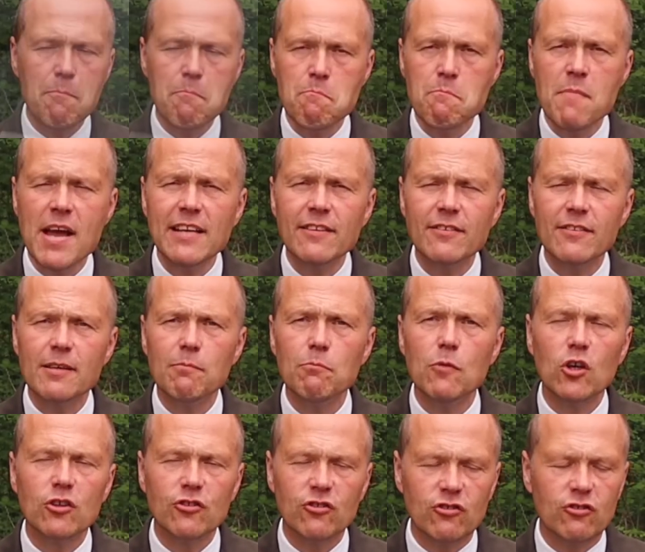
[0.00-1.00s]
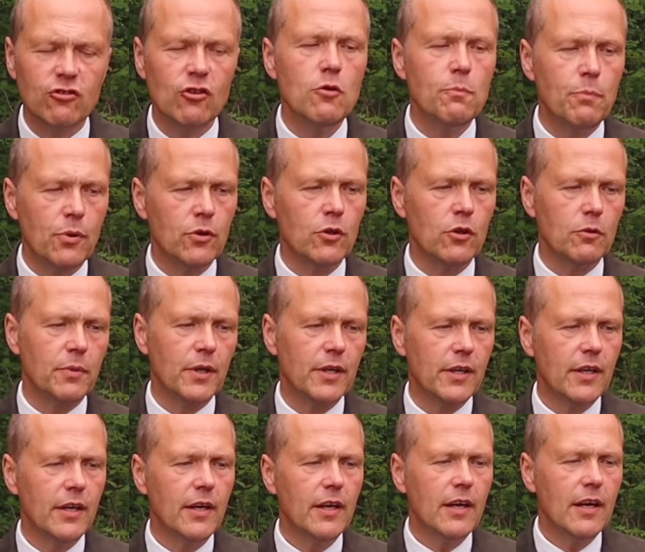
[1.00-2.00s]
makes them look superb.
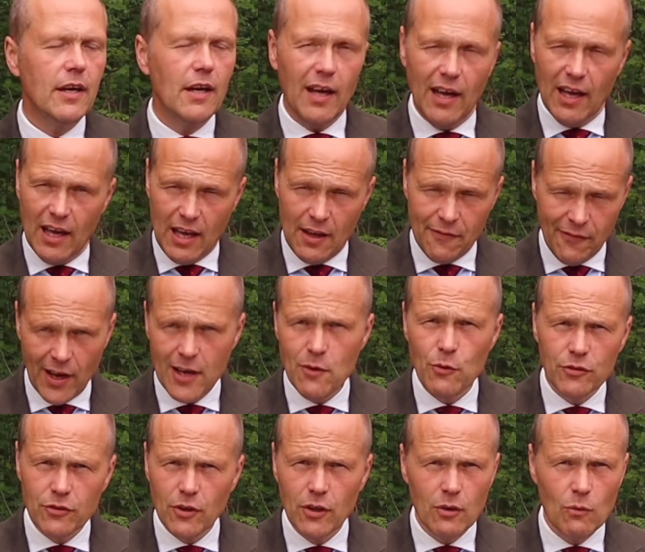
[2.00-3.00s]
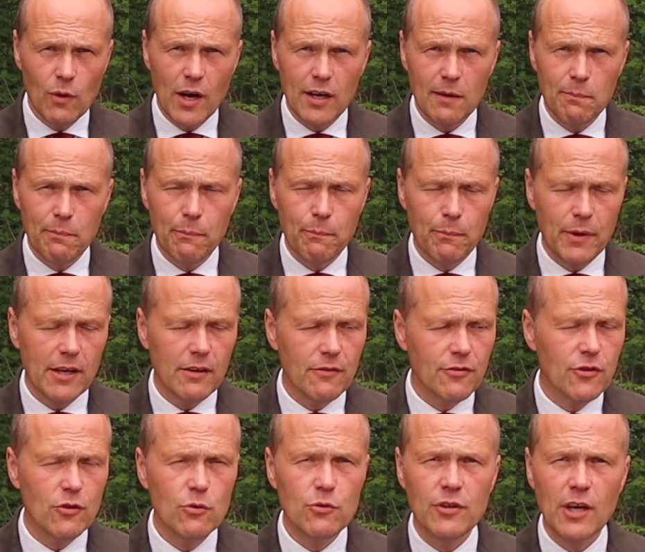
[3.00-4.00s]
If I was going to wear a pair of
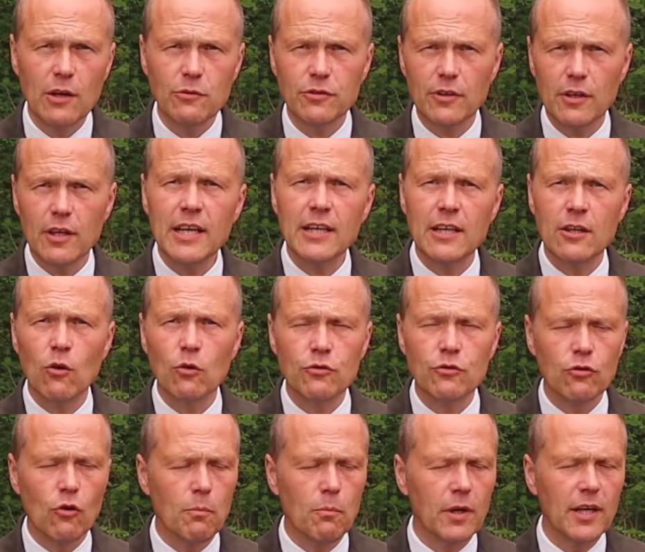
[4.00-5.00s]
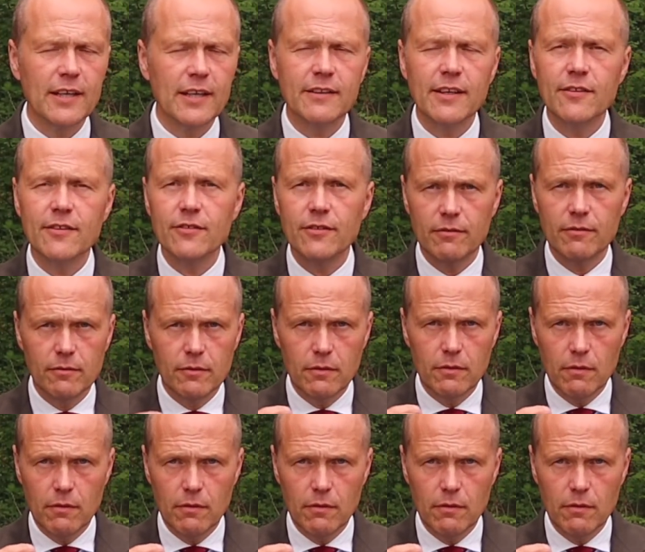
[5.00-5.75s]
shoes out in an ensemble like this,